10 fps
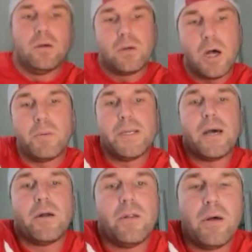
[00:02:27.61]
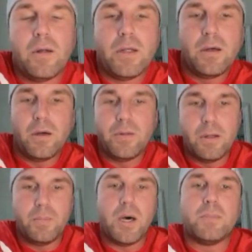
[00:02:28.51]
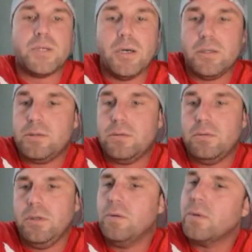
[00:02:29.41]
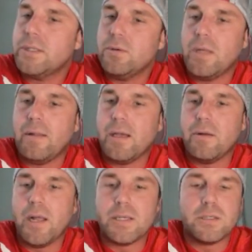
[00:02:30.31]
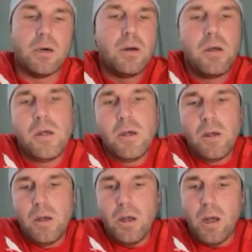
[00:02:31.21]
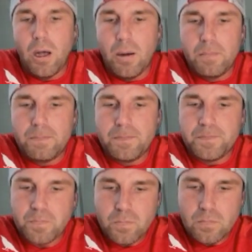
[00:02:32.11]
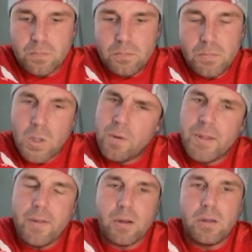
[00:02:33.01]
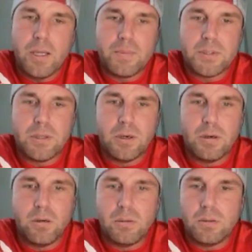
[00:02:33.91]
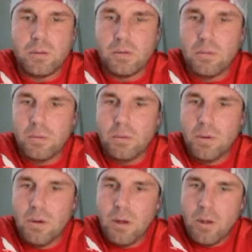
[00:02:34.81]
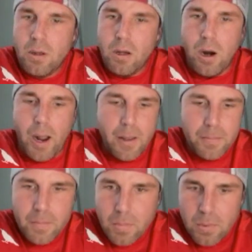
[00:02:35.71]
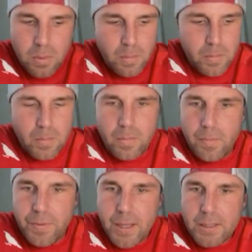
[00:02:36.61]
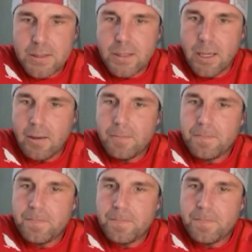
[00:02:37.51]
calm it down on the bottom turns. You weren't doing that the other day, so on the other clips. So all right, that's sick.